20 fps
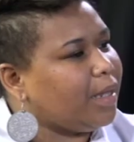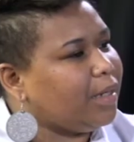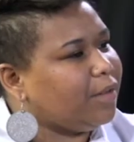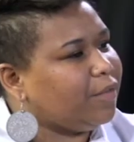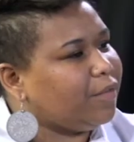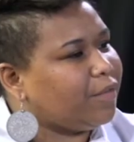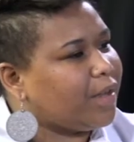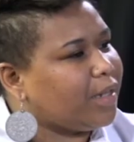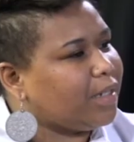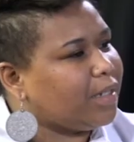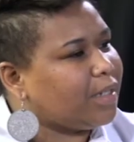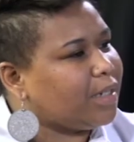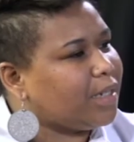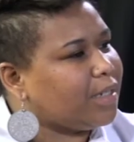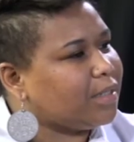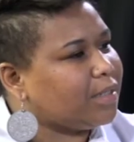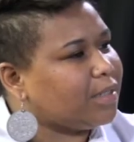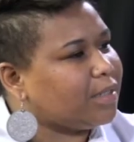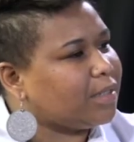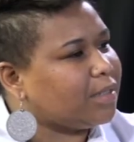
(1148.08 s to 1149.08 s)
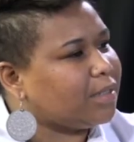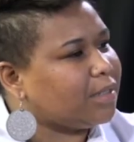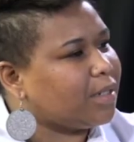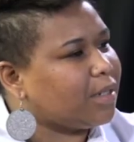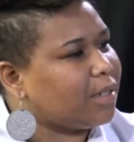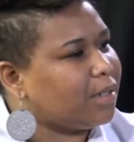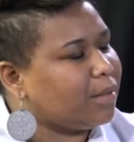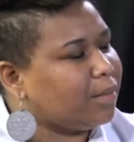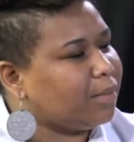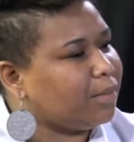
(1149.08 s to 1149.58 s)
fundraisers
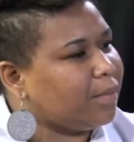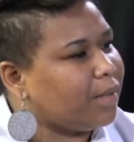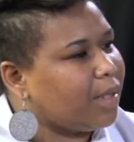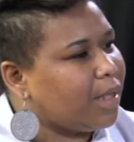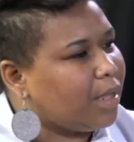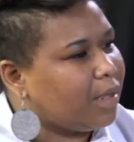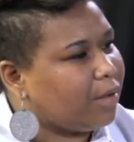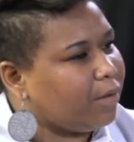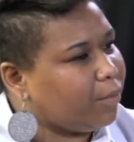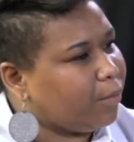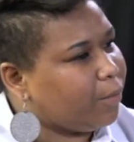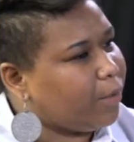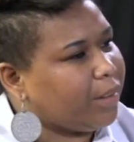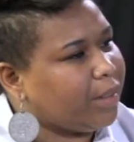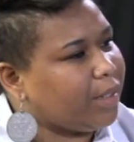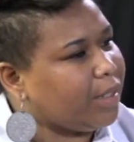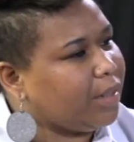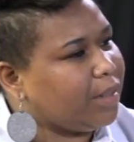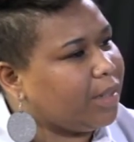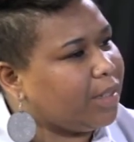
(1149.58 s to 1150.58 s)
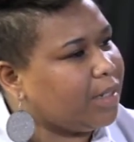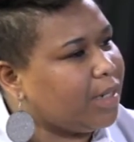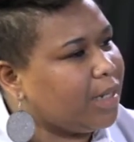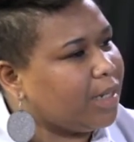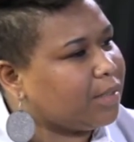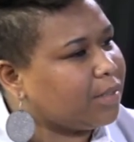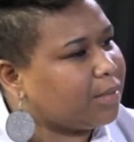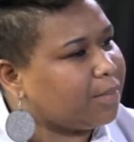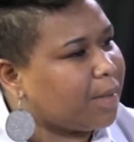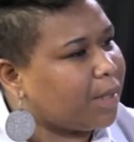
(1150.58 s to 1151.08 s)
within the next
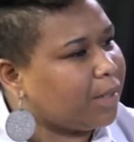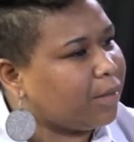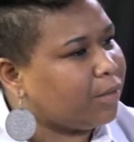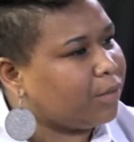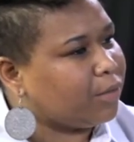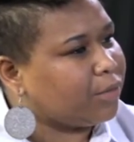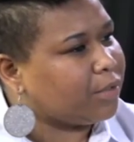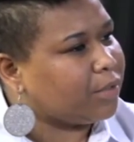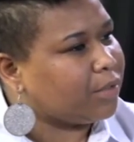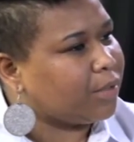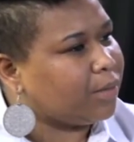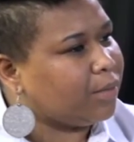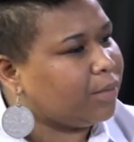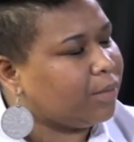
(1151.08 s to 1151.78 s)
month or so?